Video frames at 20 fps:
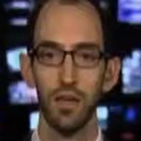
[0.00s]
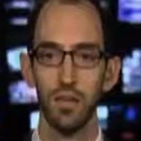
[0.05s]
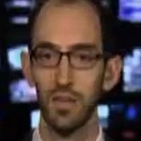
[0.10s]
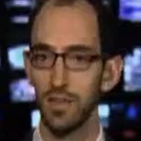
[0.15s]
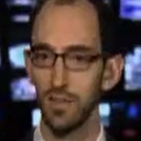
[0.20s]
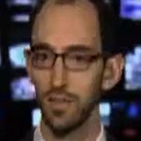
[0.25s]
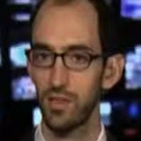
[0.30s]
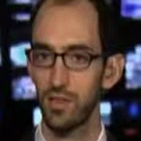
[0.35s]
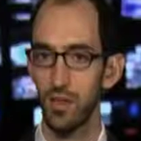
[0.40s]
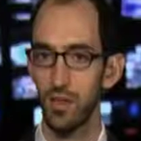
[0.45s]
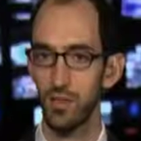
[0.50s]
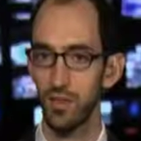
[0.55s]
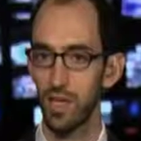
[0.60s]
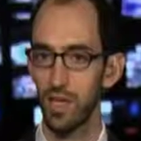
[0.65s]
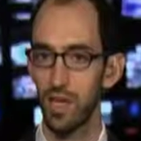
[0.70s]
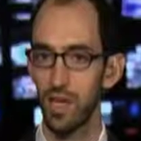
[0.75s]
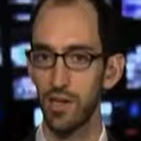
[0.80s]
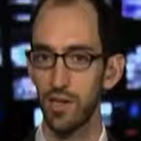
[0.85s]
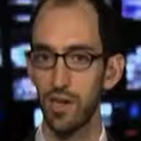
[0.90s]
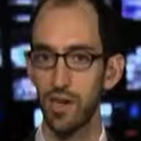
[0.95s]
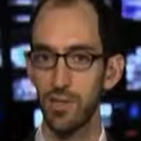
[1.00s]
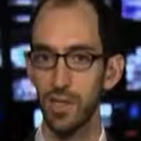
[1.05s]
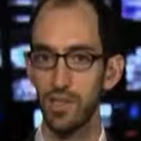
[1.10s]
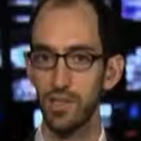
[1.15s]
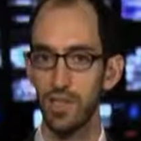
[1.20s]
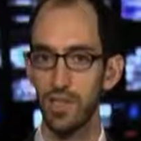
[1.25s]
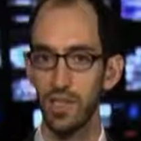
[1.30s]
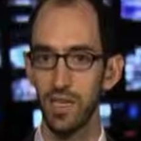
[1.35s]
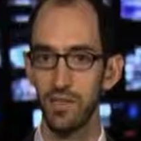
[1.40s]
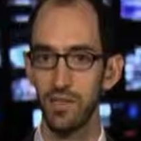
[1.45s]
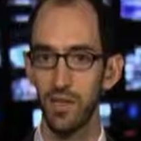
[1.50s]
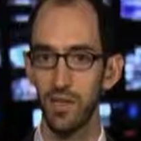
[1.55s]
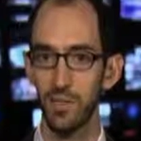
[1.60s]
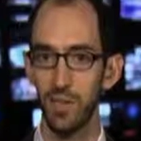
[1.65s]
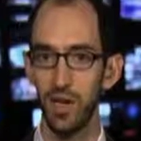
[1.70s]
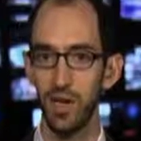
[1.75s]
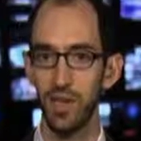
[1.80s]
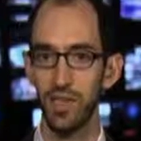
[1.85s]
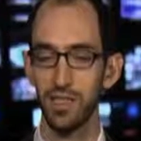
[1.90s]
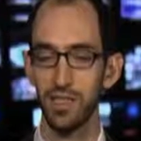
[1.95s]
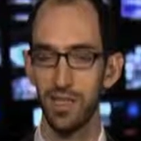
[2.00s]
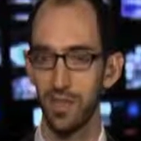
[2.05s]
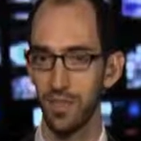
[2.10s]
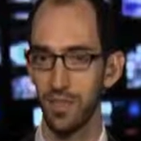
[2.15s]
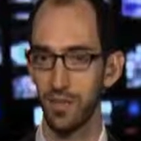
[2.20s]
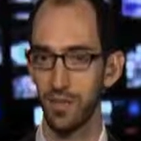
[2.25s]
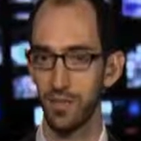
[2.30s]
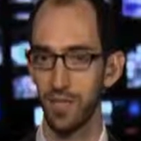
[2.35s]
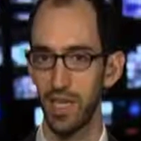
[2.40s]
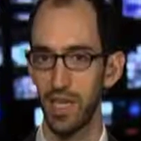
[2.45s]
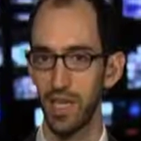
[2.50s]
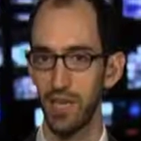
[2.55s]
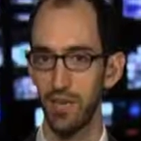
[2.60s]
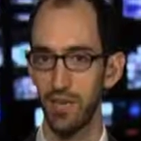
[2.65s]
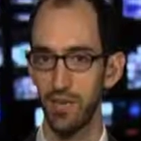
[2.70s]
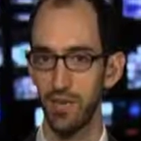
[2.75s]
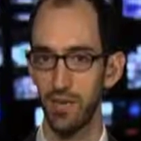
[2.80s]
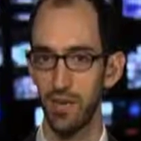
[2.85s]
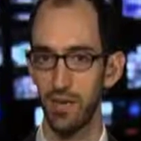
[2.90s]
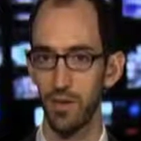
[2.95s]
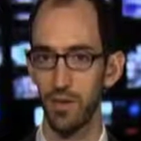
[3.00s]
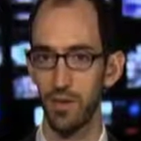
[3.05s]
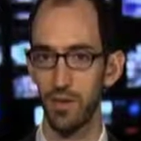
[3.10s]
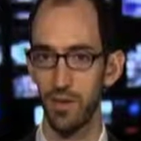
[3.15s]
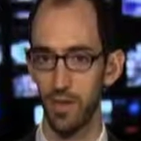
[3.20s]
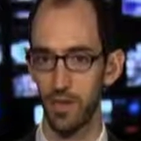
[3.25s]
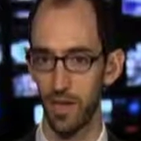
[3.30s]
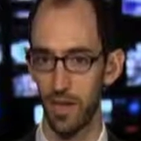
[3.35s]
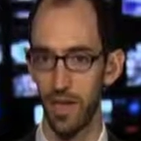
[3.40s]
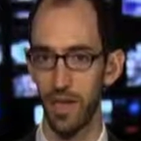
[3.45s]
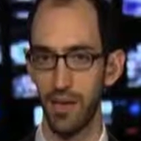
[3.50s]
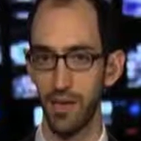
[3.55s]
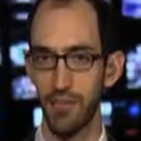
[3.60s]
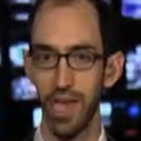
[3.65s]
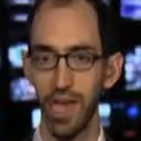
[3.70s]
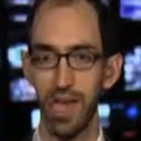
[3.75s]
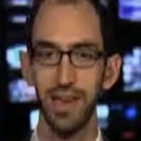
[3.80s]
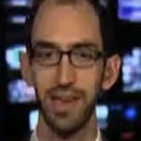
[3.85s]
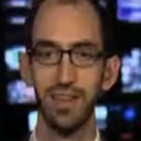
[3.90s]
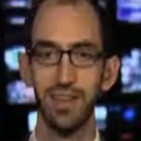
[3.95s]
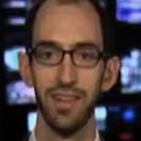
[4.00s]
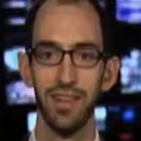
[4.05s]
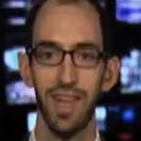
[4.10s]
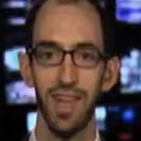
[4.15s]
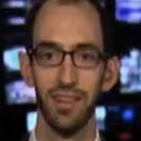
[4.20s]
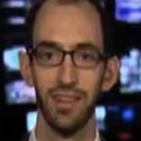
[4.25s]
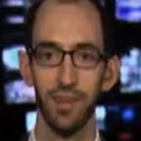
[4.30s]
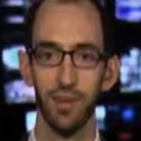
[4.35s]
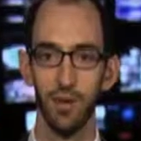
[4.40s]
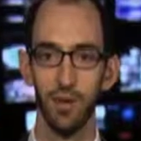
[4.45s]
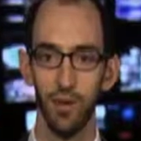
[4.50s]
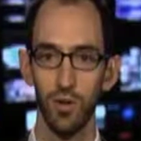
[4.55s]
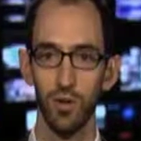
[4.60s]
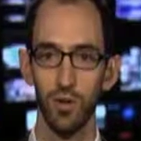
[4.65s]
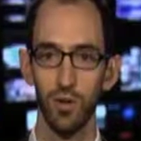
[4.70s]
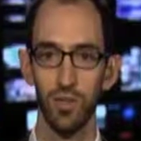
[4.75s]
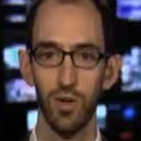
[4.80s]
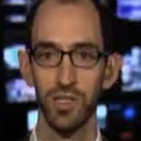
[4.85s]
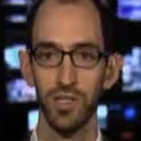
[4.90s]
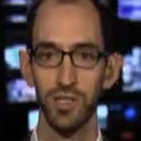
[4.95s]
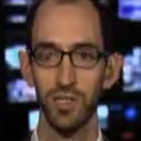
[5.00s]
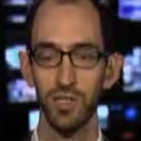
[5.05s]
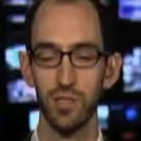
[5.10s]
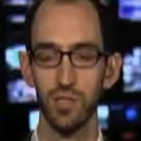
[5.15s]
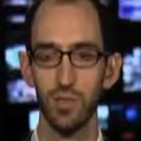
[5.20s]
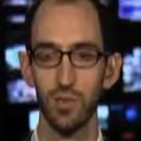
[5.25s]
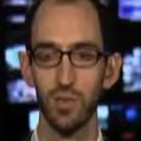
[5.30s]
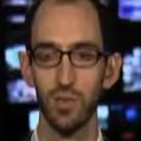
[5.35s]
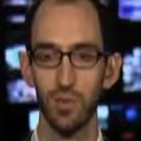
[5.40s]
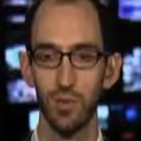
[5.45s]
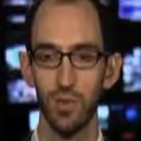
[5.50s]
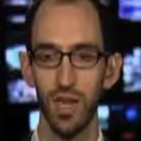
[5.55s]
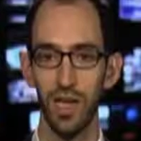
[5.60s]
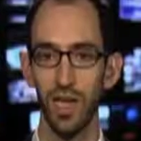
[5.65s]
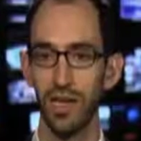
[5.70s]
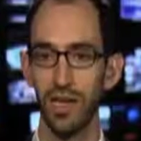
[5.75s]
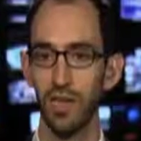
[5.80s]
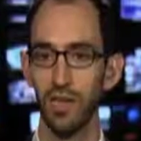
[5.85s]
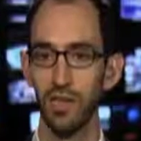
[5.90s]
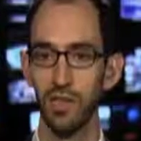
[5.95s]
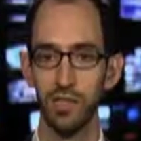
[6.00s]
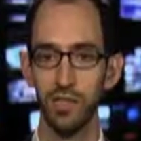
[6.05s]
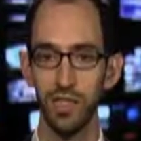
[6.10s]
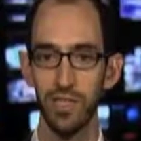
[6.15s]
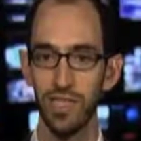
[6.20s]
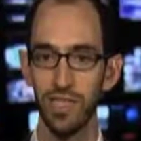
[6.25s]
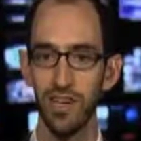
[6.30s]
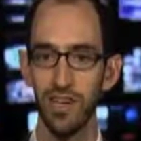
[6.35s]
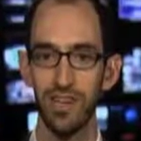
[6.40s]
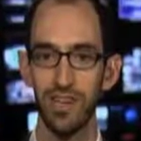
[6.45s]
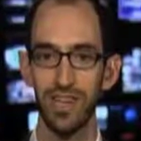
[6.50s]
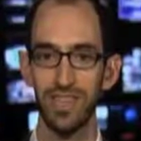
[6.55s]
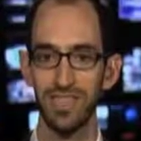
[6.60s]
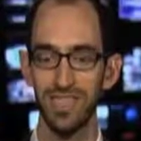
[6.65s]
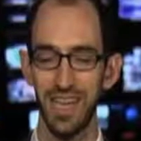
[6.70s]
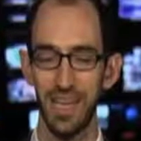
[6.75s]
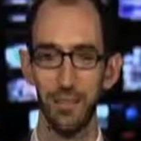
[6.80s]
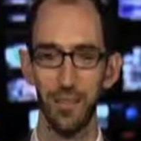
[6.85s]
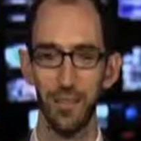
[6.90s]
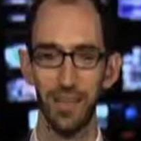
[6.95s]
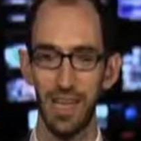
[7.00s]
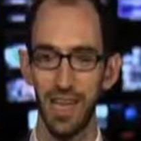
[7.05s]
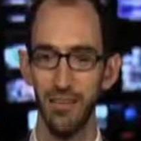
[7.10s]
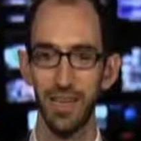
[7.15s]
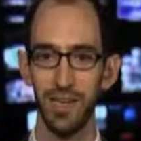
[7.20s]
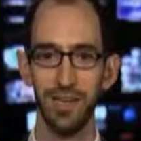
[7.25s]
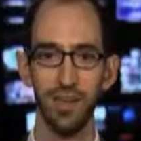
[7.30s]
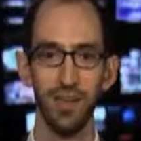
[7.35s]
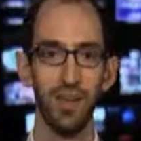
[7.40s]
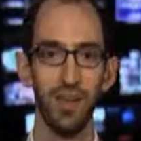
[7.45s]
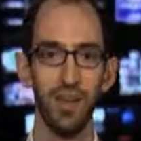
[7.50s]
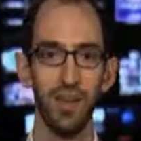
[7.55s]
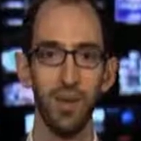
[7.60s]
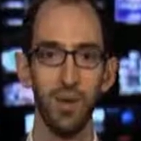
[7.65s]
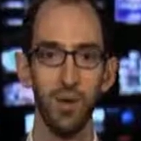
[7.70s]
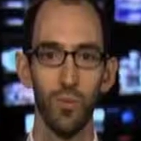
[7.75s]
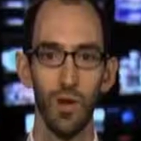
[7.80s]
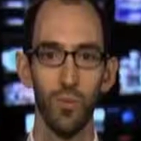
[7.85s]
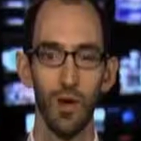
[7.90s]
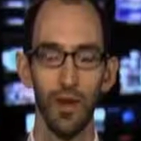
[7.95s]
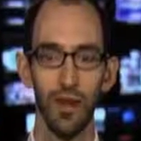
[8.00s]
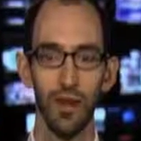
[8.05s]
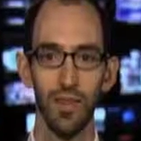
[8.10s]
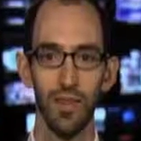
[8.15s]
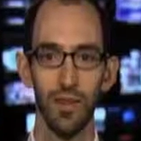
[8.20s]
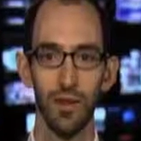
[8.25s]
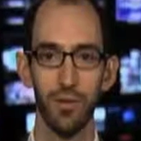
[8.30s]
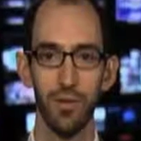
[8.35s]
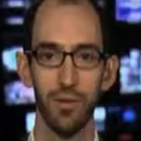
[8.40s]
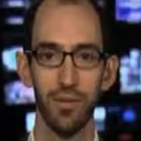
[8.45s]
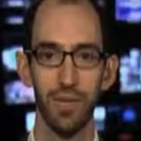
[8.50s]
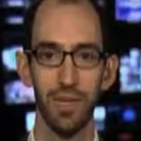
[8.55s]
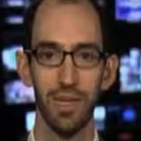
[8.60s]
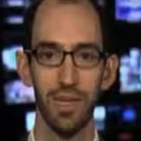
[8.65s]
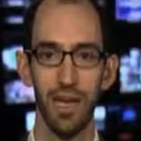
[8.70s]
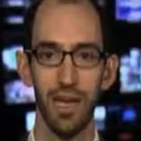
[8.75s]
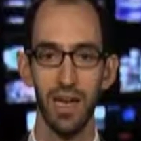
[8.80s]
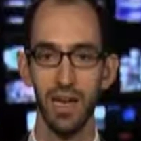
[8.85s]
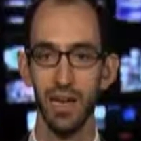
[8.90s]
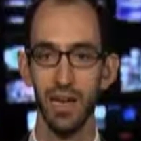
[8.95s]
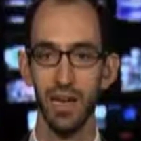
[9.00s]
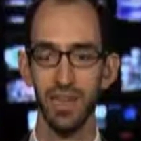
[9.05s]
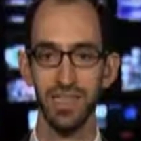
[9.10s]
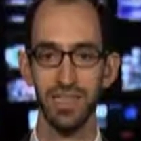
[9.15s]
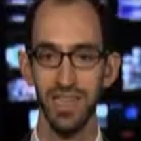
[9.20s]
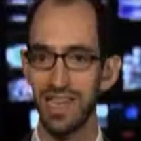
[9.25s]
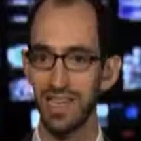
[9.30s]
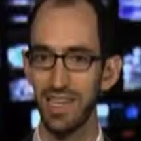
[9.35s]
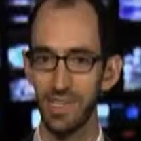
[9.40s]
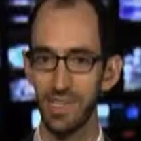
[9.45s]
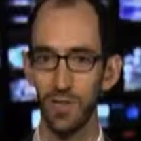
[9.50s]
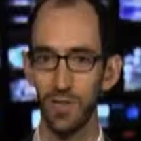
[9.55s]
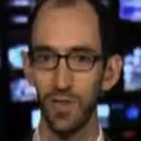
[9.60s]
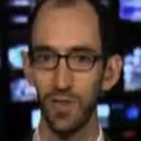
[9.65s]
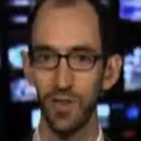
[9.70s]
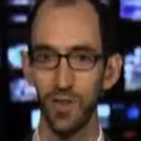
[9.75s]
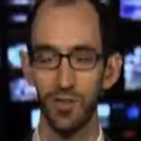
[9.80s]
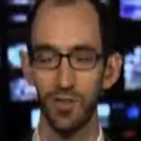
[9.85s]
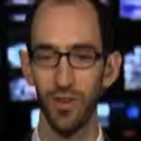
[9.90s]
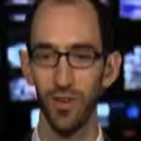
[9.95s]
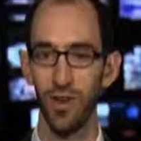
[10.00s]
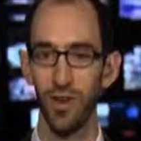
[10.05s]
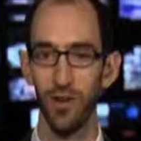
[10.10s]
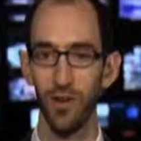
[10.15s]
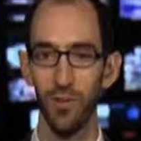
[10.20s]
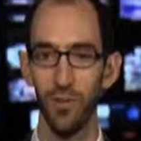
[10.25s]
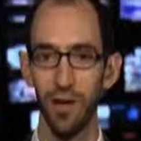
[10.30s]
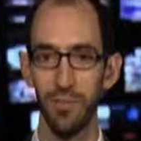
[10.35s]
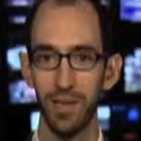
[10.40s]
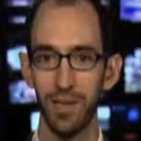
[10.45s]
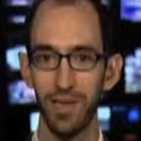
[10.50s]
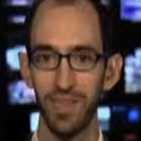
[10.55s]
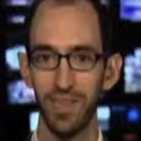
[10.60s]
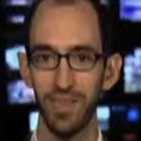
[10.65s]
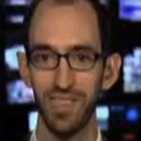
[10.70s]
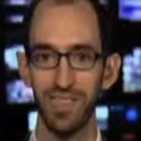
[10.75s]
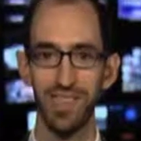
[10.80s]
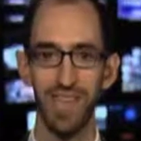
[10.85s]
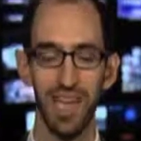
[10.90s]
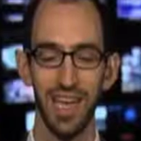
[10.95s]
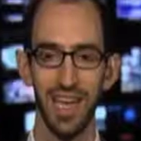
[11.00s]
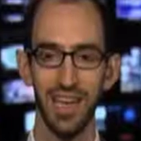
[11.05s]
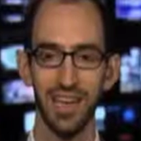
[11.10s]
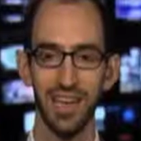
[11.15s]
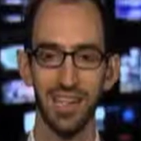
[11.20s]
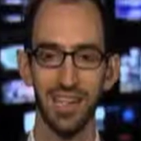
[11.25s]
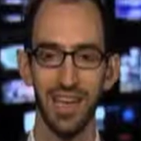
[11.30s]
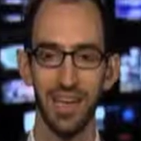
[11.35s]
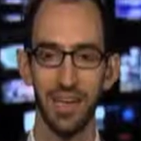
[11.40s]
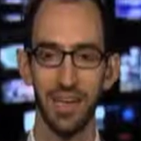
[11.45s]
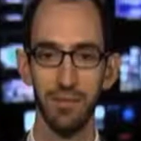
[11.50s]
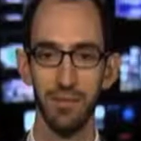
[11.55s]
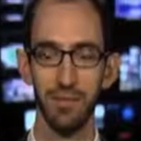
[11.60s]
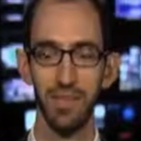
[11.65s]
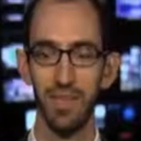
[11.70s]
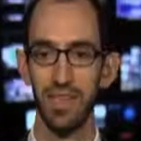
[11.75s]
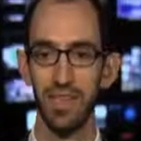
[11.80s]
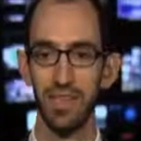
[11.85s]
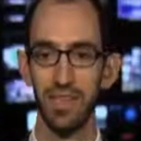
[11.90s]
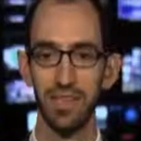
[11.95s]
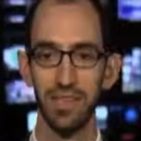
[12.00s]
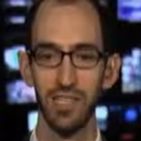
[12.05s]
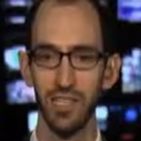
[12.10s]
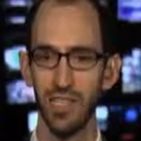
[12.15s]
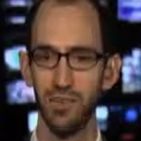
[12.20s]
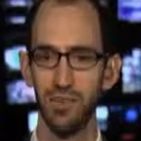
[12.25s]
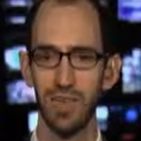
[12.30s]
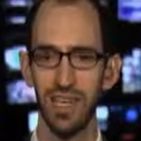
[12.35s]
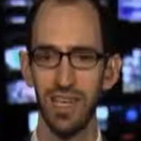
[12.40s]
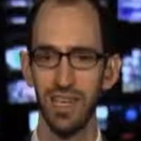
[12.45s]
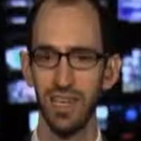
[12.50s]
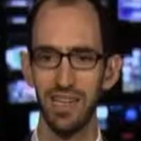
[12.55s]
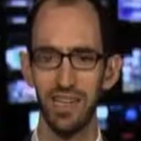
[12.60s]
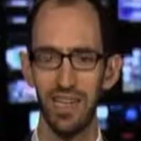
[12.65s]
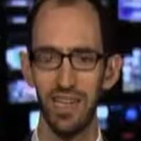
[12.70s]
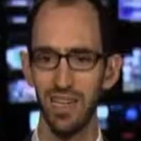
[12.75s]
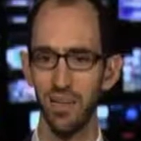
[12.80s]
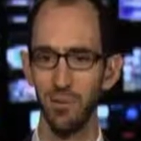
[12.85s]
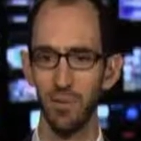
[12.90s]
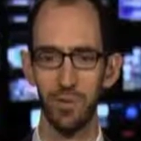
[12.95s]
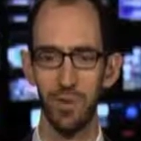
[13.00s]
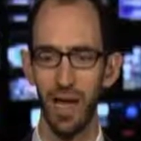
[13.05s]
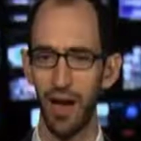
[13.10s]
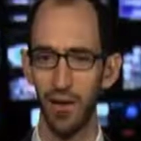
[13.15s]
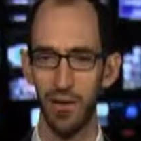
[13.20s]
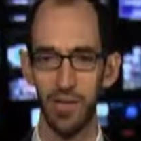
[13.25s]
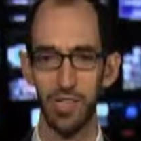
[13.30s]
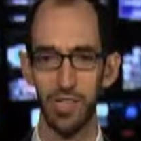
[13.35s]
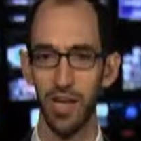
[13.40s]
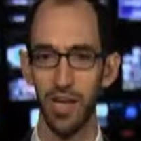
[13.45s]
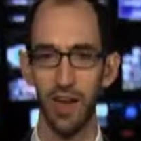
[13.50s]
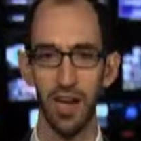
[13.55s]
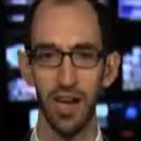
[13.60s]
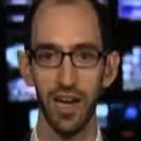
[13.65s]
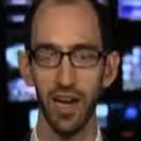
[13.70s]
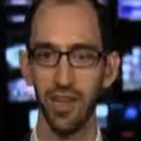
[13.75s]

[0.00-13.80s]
So Saudi Arabia's King Salman said at the beginning of the, the campaign that the goal was to create a unitary, stable Yemen where there would be uh, state control over all weapons and um, legitimate equal power sharing.